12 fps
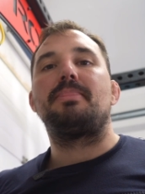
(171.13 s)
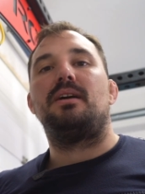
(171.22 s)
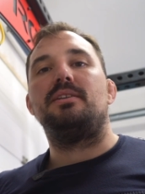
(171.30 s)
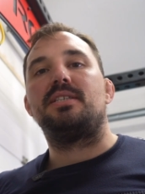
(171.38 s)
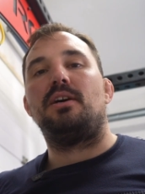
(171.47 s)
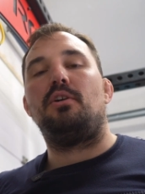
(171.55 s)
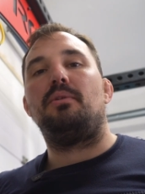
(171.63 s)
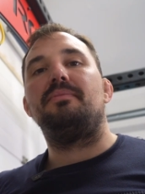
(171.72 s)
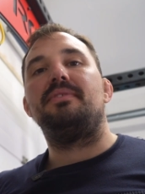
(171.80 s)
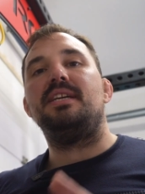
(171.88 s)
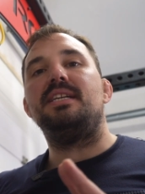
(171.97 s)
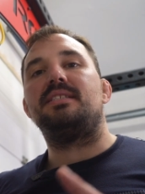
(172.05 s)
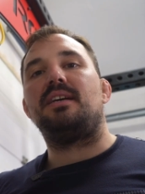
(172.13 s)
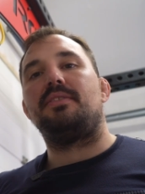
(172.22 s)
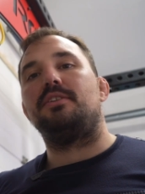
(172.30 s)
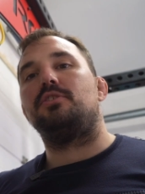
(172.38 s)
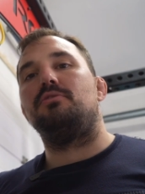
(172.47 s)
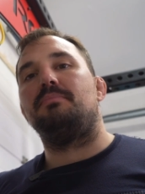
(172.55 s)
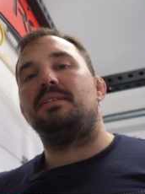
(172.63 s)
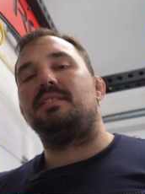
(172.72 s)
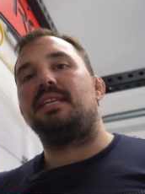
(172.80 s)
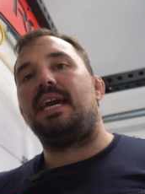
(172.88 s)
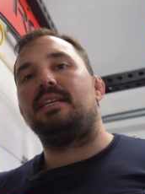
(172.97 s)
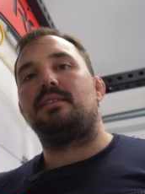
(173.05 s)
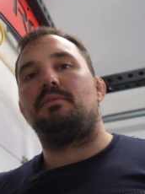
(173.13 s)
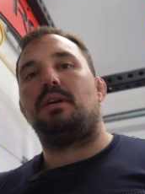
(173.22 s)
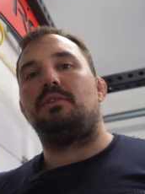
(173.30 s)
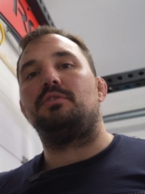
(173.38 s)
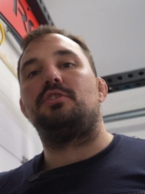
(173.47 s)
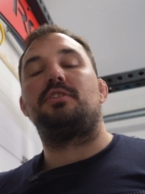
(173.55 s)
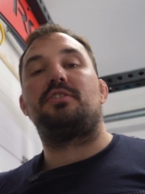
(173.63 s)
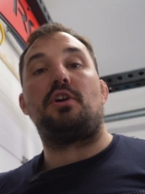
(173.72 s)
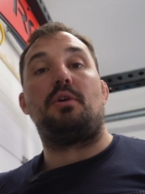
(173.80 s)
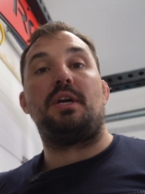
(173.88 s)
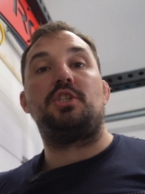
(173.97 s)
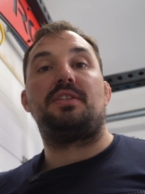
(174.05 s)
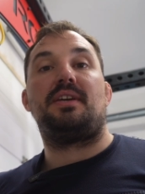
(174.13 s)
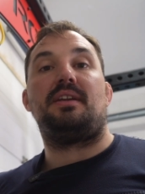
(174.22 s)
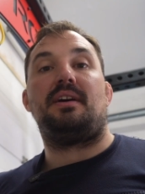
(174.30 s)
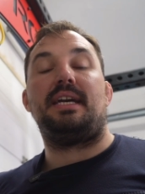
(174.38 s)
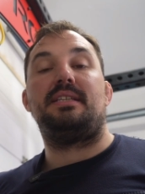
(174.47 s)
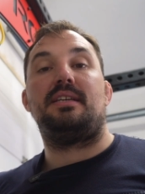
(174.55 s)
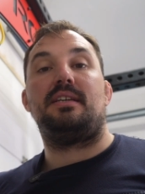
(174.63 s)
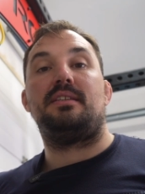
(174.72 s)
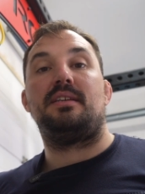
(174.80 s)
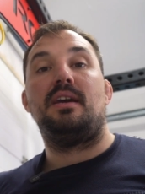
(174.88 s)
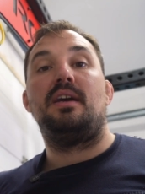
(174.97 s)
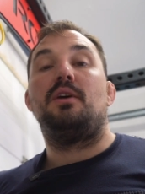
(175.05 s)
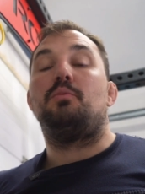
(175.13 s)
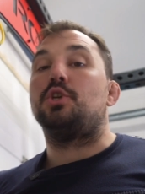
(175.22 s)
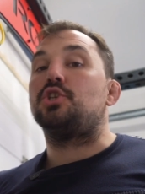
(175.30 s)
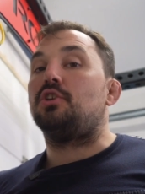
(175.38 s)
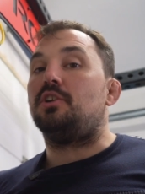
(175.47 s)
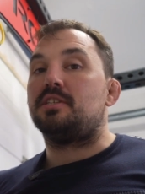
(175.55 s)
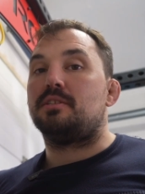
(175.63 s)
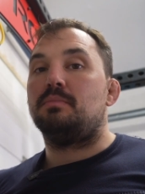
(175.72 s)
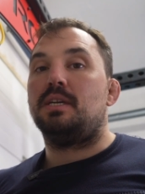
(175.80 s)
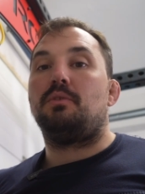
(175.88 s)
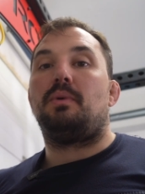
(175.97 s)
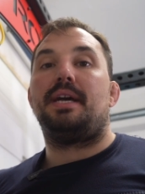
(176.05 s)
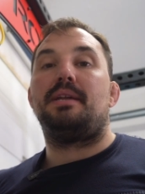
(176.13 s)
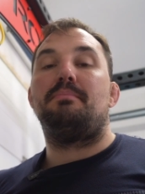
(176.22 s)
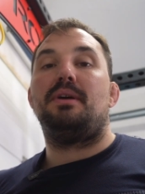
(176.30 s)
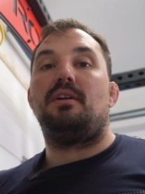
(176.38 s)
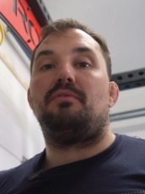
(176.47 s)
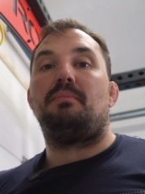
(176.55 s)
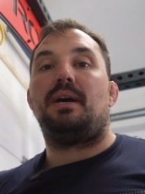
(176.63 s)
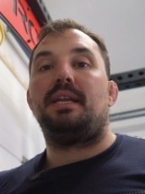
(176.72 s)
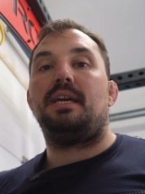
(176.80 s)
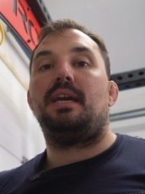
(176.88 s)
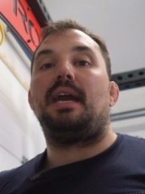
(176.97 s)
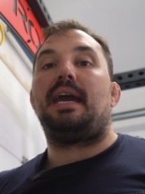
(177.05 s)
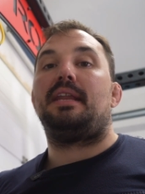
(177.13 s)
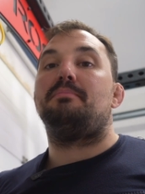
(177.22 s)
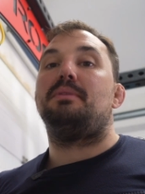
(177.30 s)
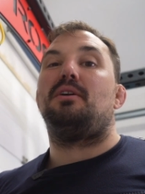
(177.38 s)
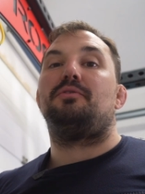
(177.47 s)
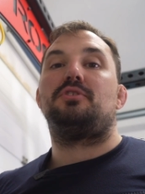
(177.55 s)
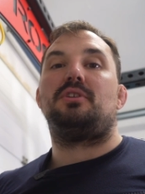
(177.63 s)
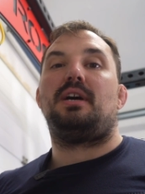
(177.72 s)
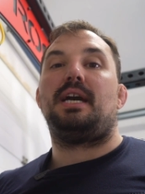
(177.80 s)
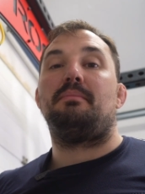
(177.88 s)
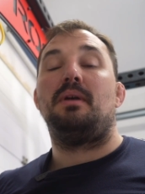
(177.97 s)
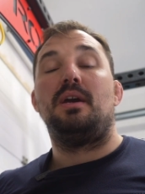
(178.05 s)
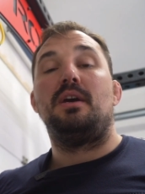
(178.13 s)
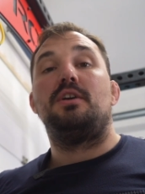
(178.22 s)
So these are the two mistakes around storage that I did, which cost me quite a bit of money and a bit of time.